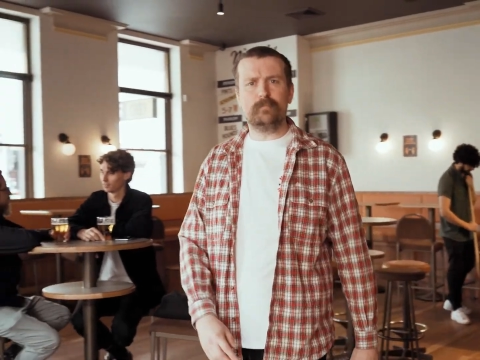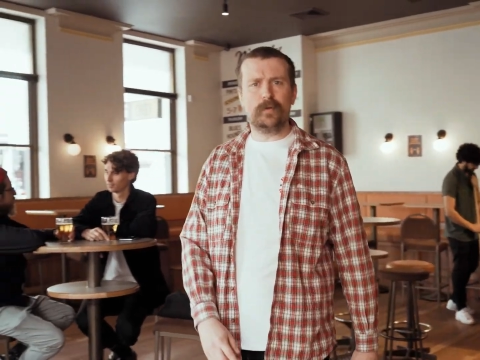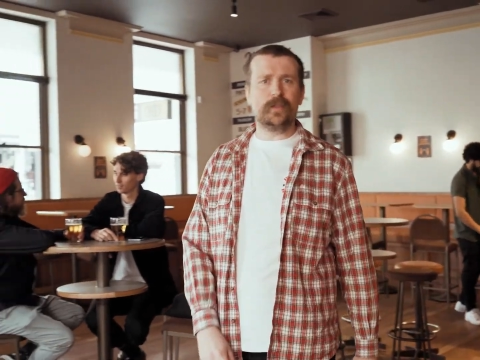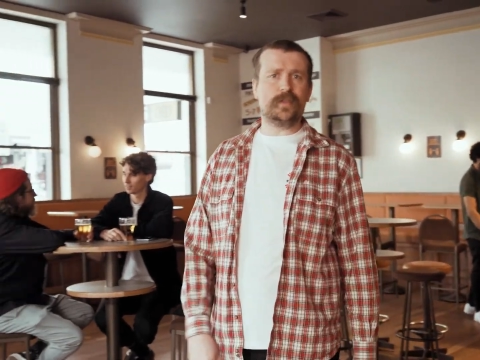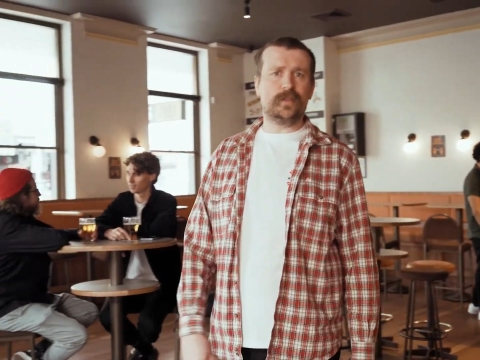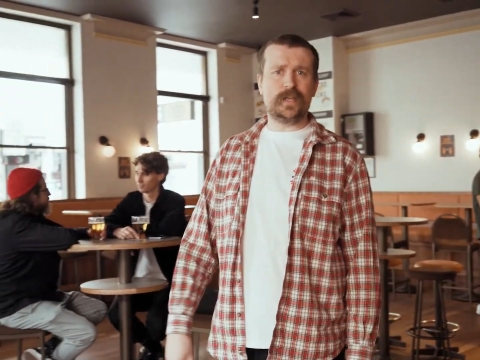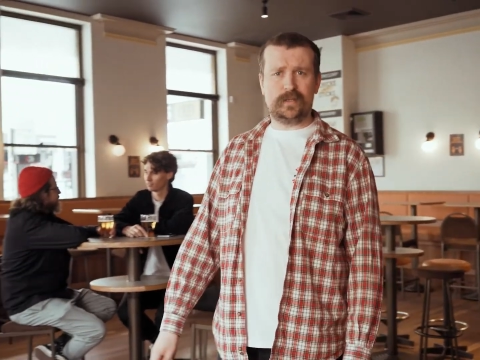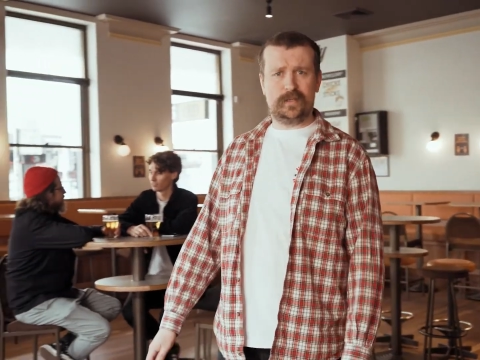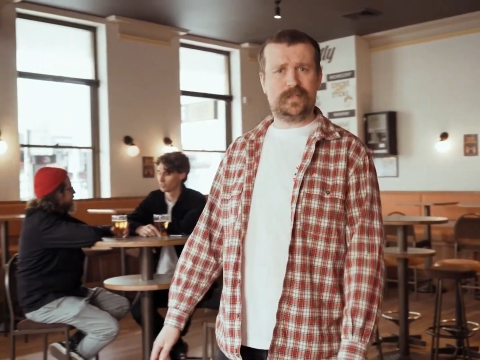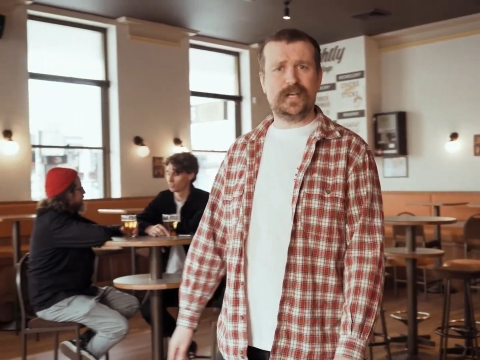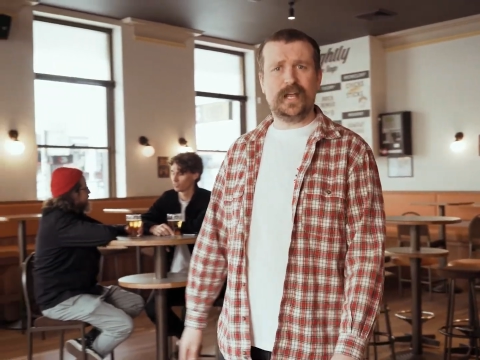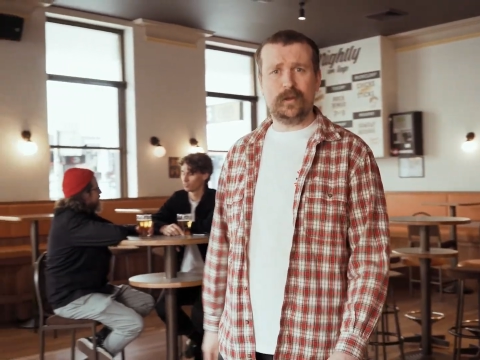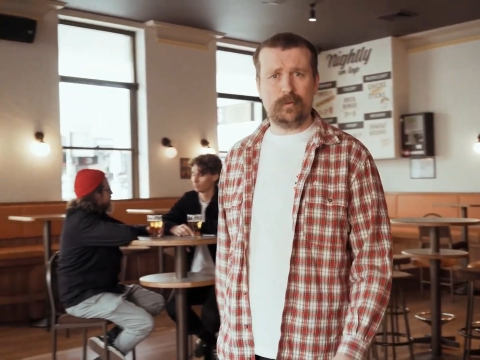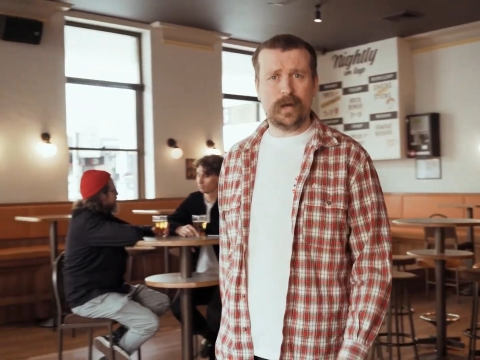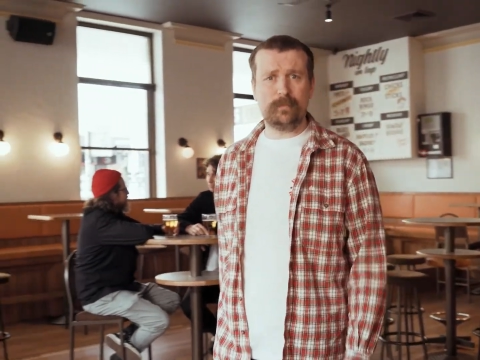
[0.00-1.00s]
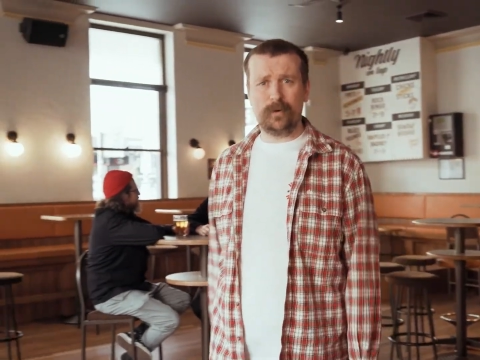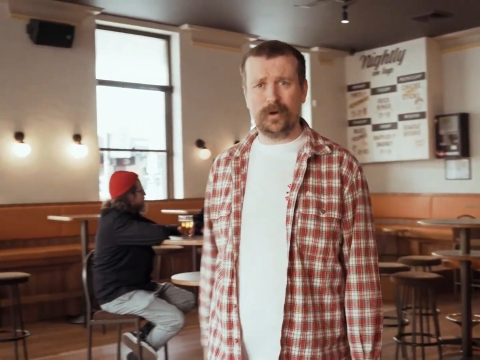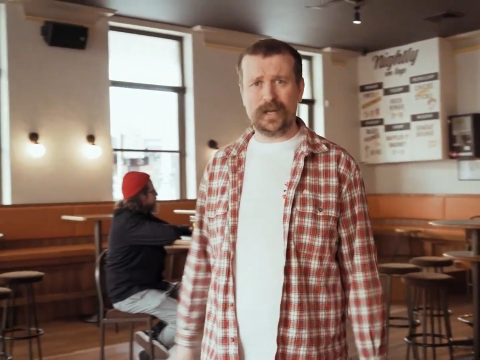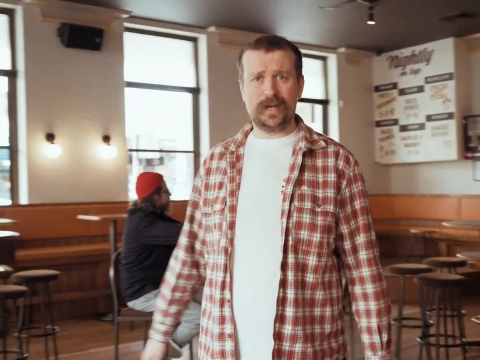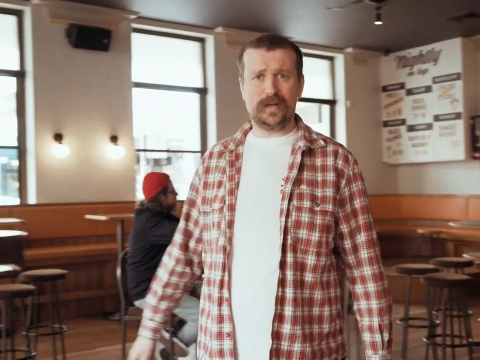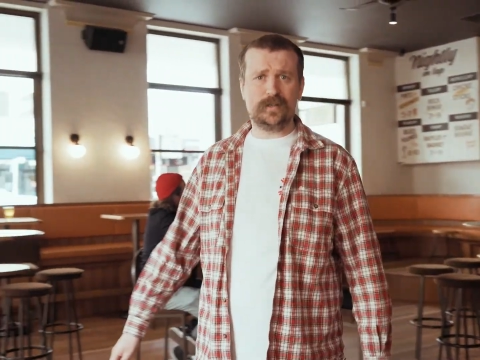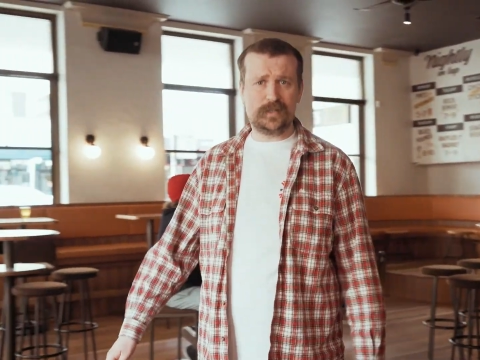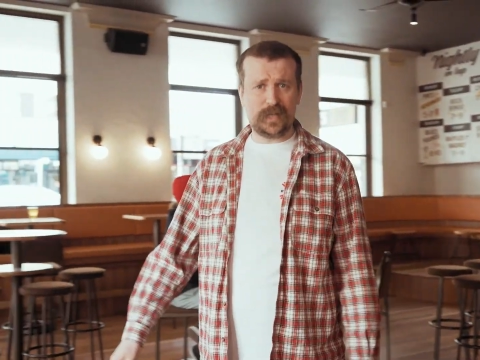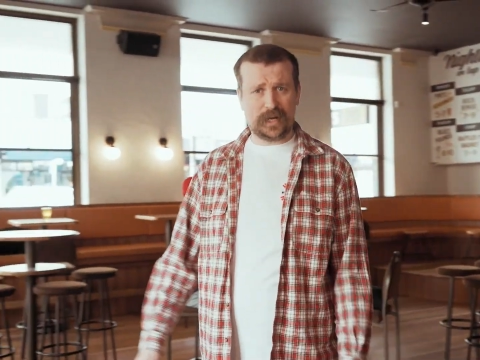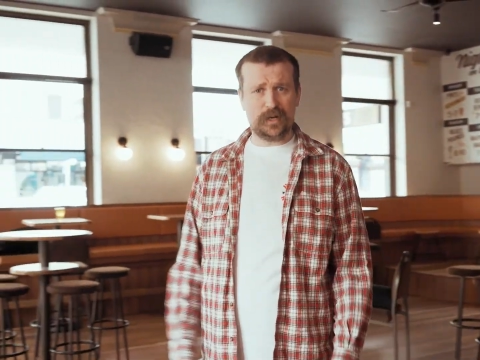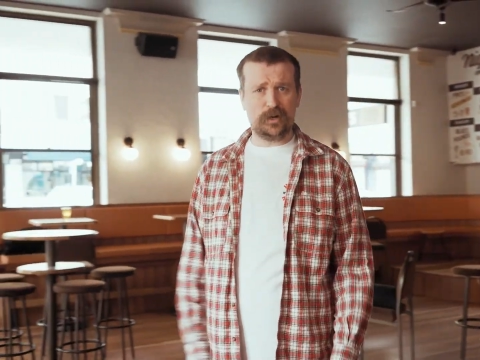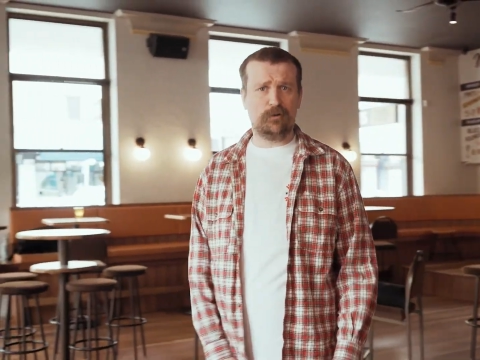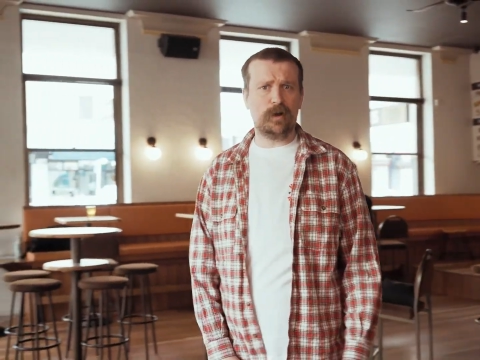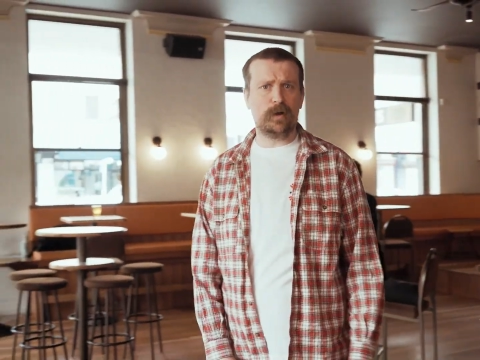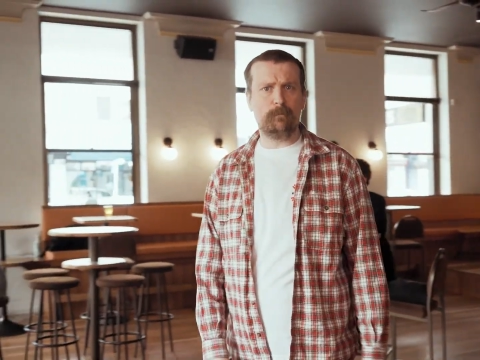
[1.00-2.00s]
the month and then celebrate by getting second
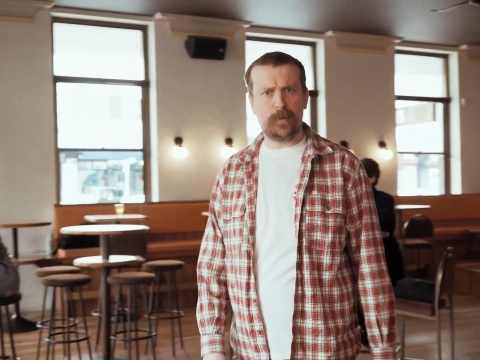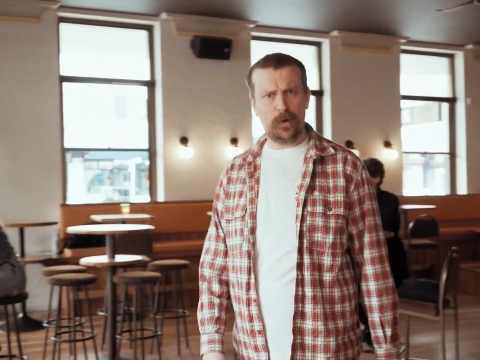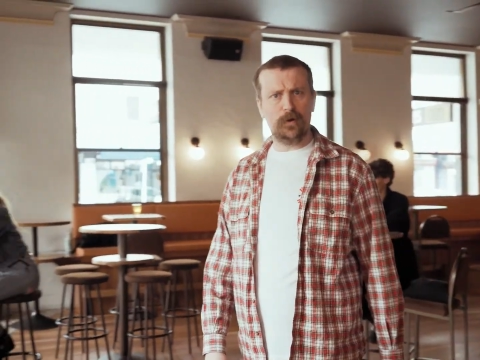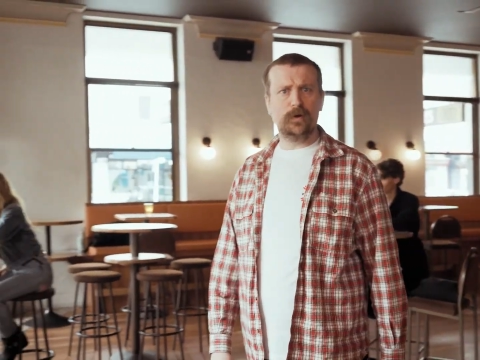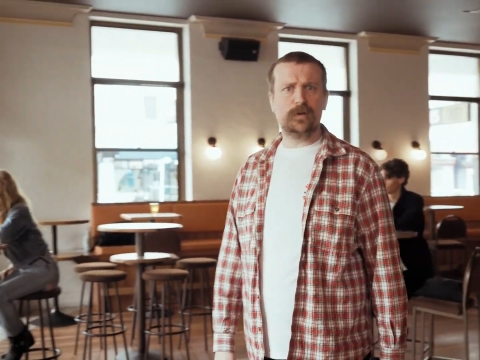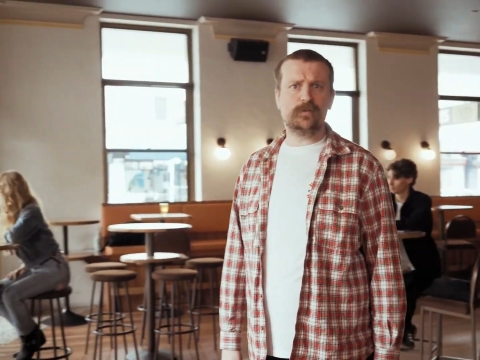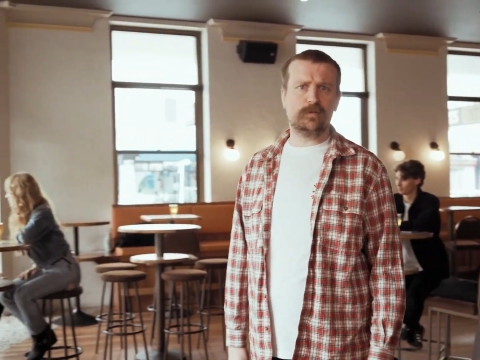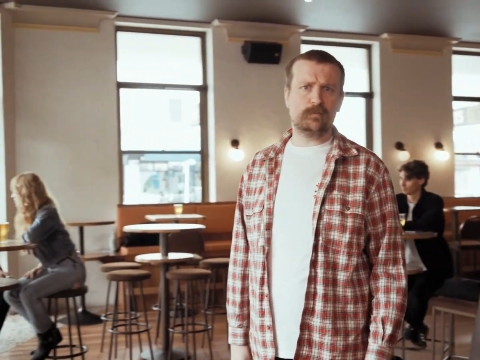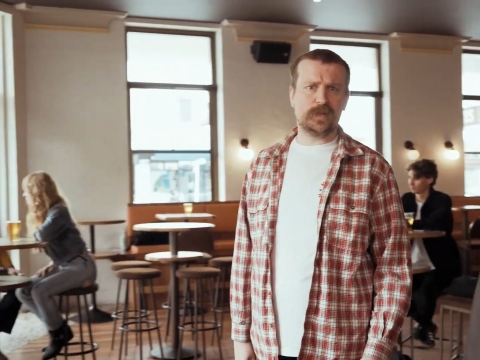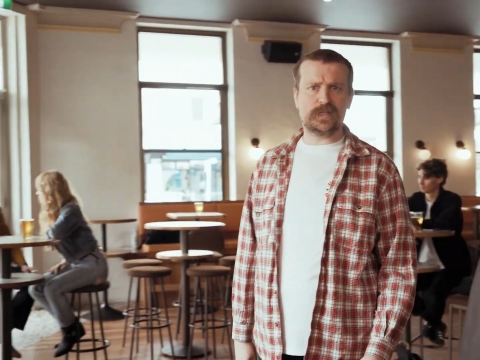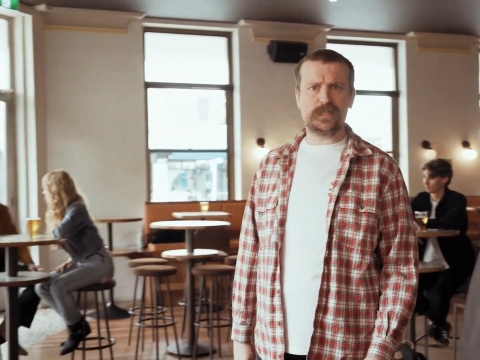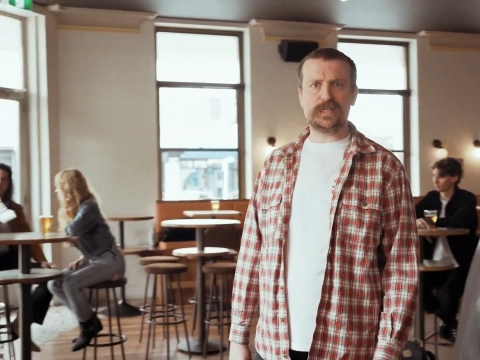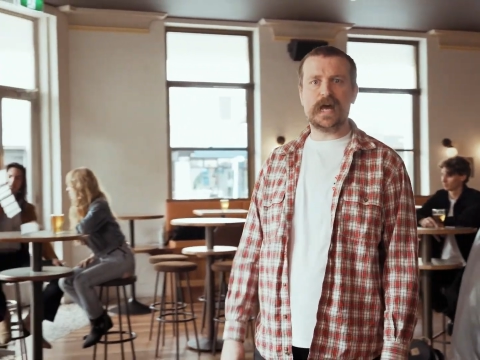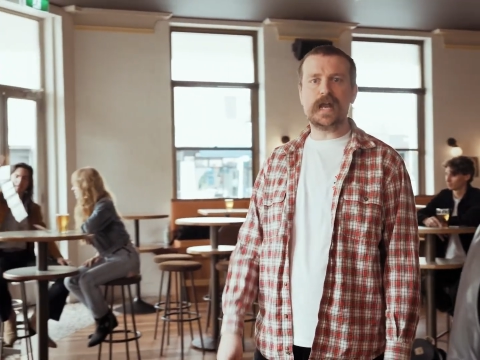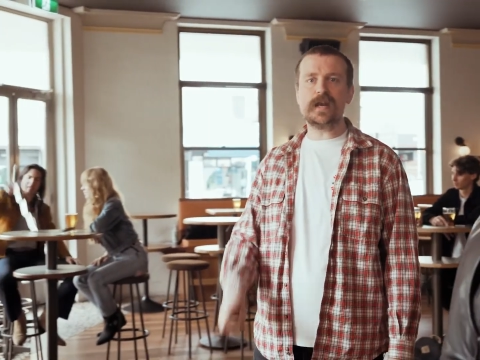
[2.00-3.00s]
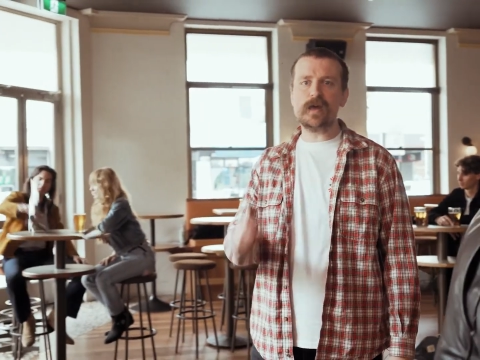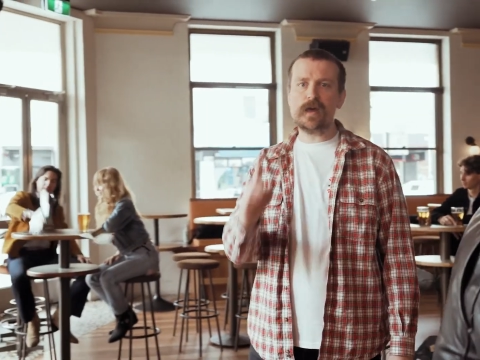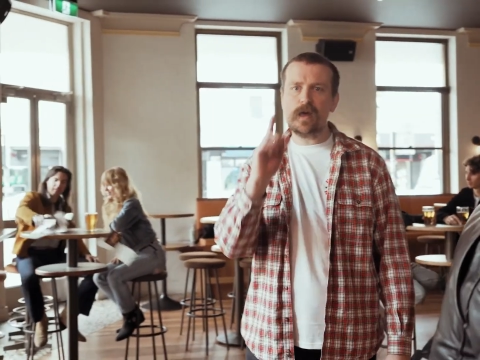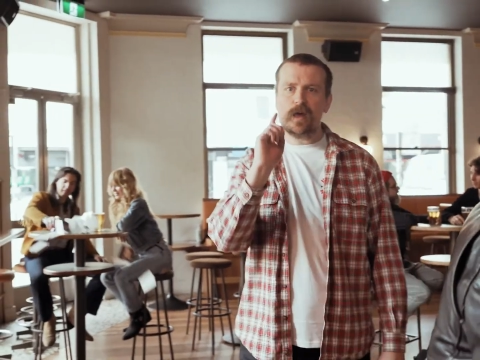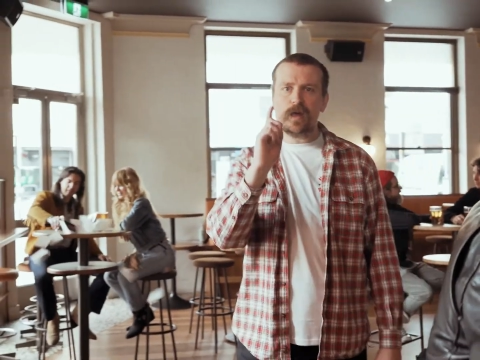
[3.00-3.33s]
degree burns from the sun?